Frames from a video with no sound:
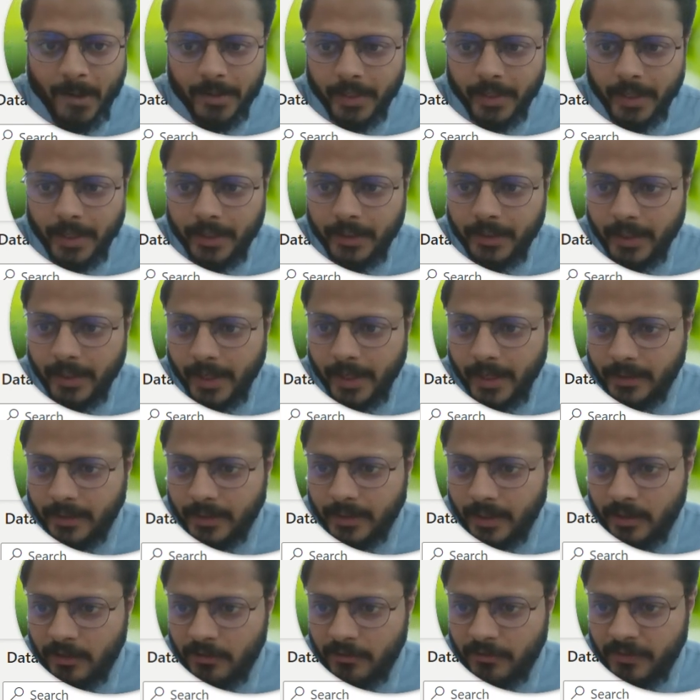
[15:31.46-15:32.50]
right? And
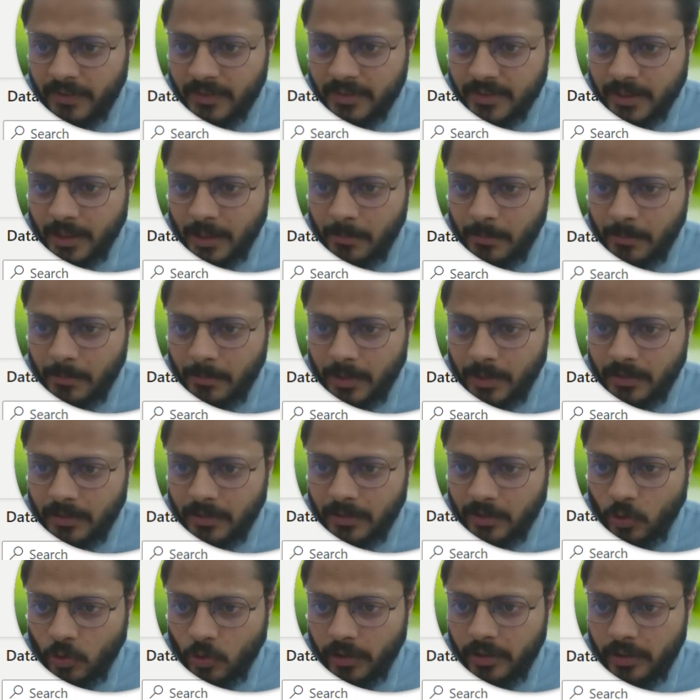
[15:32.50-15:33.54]
then fiscal month,
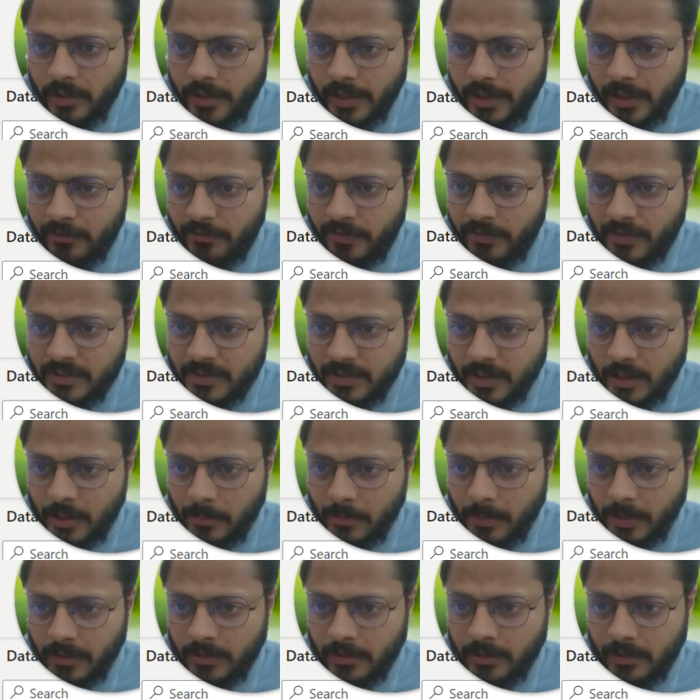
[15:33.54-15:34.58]
quarter and fiscal
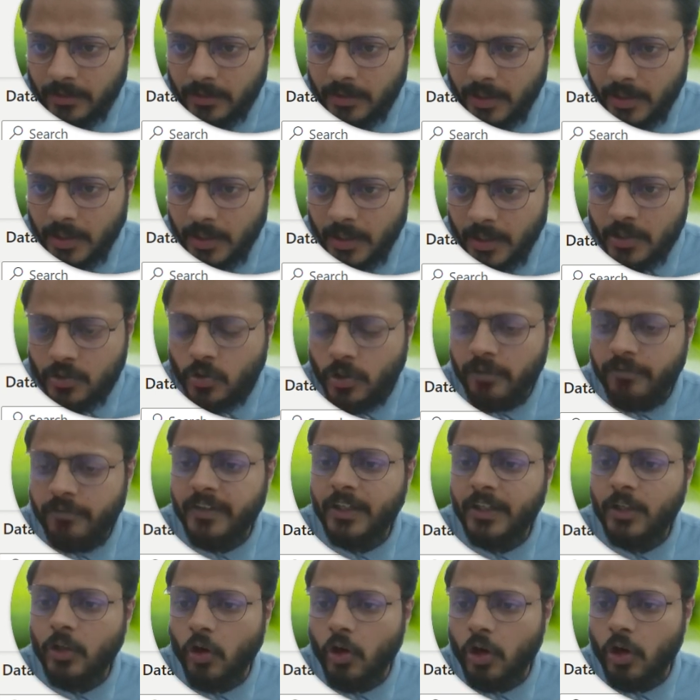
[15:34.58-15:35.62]
month. So if
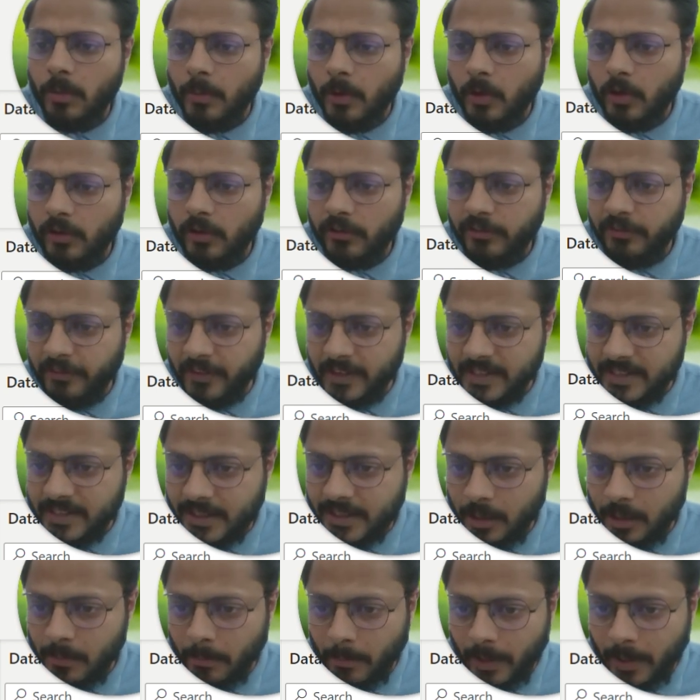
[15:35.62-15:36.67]
we talk about
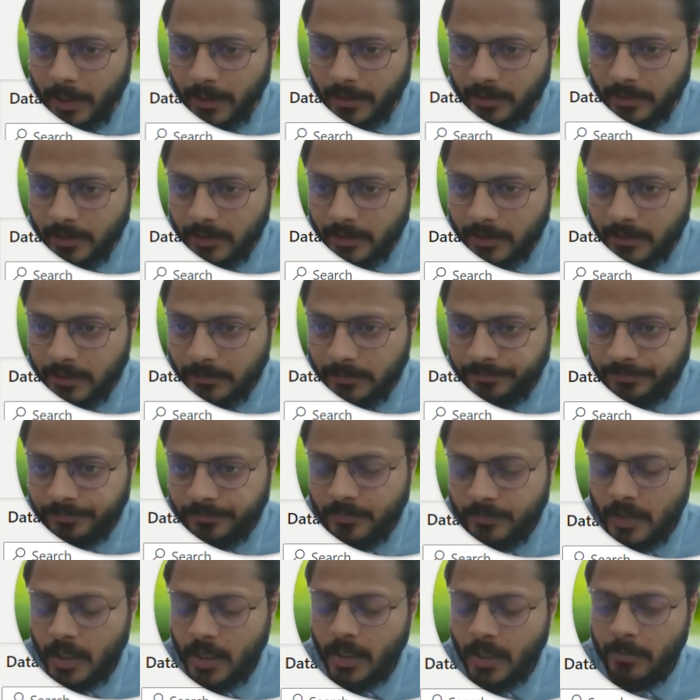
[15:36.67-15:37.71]
fiscal month,
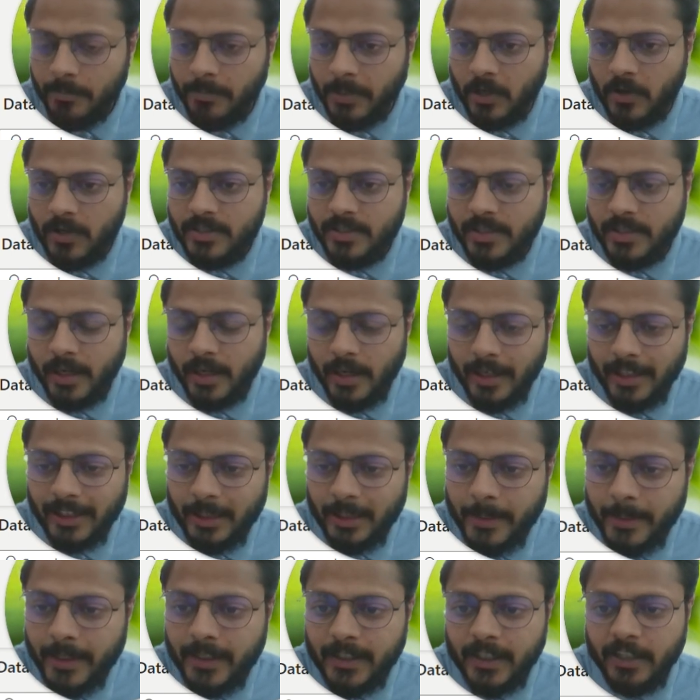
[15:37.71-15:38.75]
because
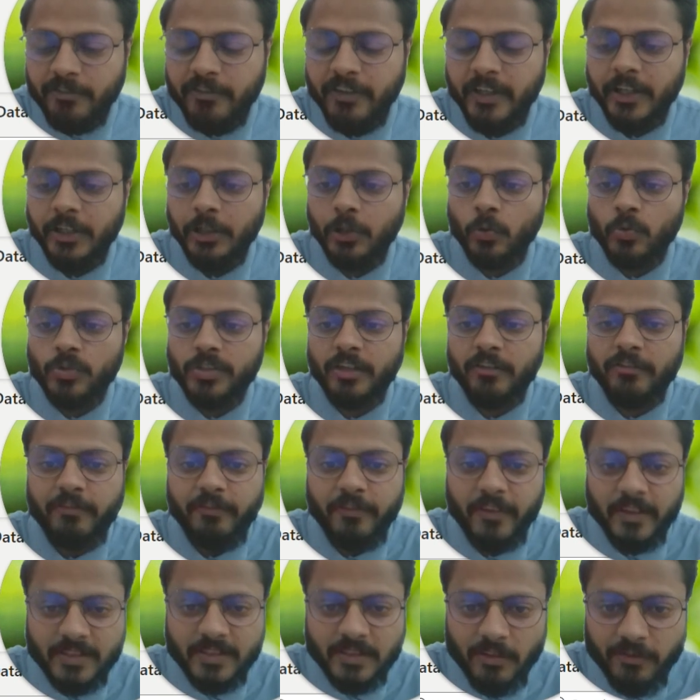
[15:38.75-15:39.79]
ultimately we are using
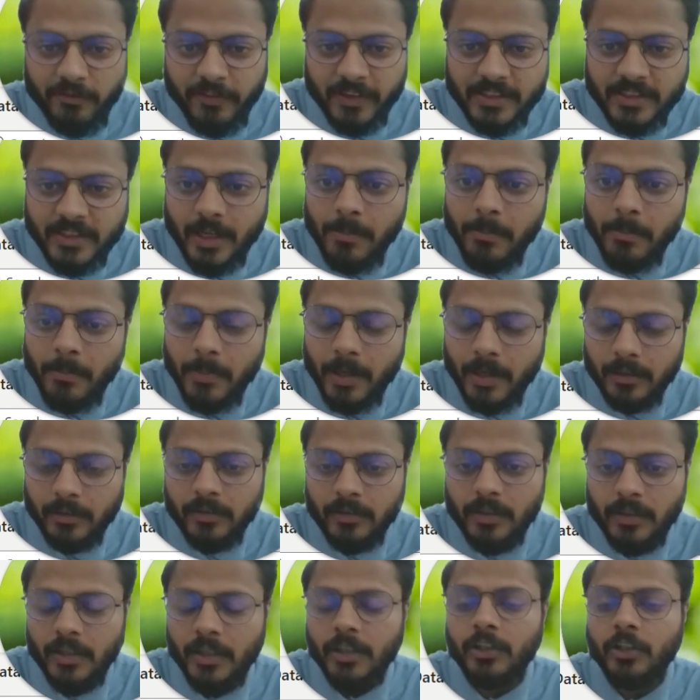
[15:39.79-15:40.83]
fiscal
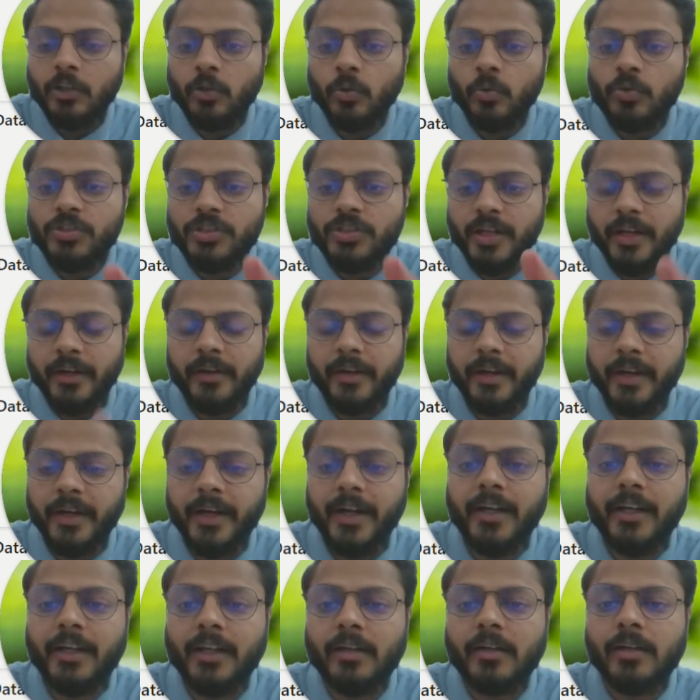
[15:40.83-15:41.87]
month to
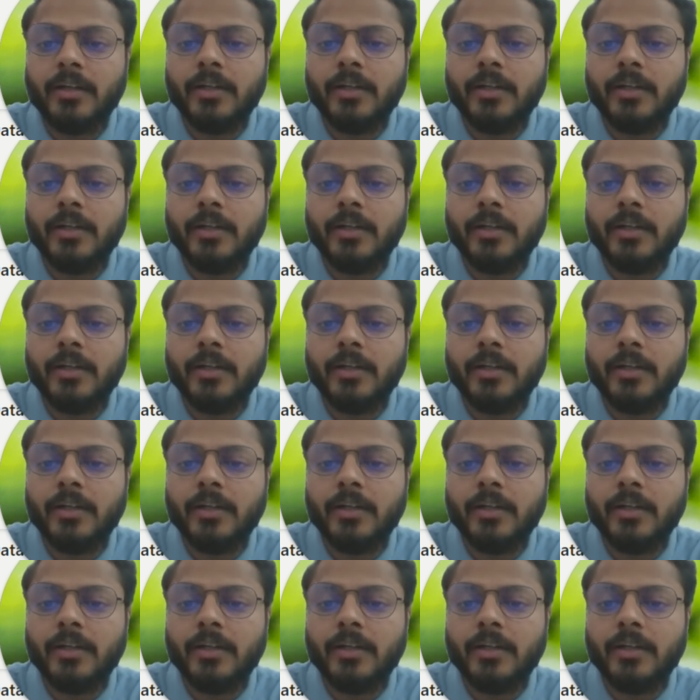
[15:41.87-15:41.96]
generate